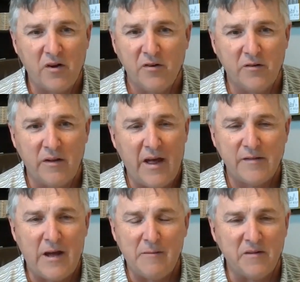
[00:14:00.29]
I took there last
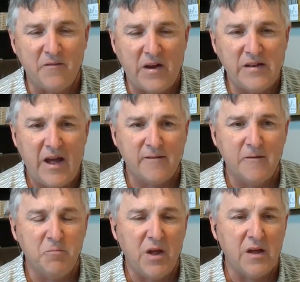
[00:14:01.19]
time. It's a
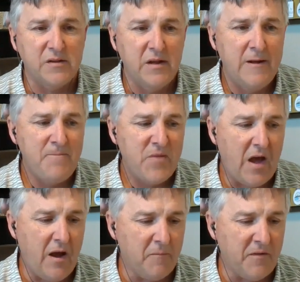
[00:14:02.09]
fantastic place.
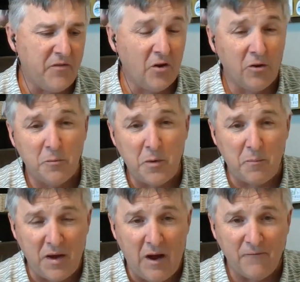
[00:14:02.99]
If you go a little bit
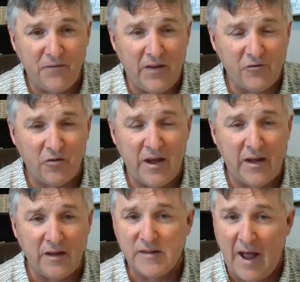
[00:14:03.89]
beyond Fletcher Lake
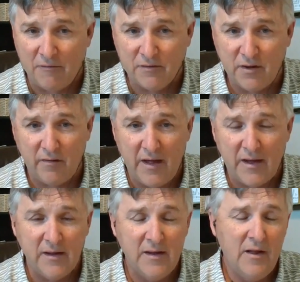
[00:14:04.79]
is Townsley
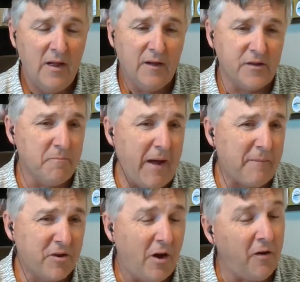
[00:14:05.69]
Lake. Some
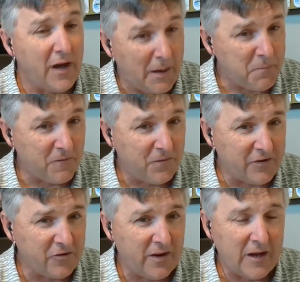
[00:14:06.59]
maps call it Upper
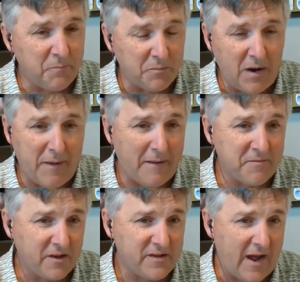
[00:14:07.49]
Fletcher Lake, but my map
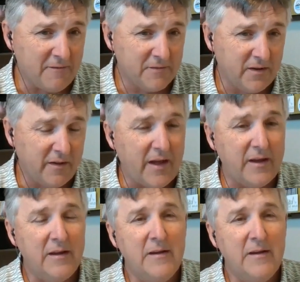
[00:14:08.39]
says Townsley Lake.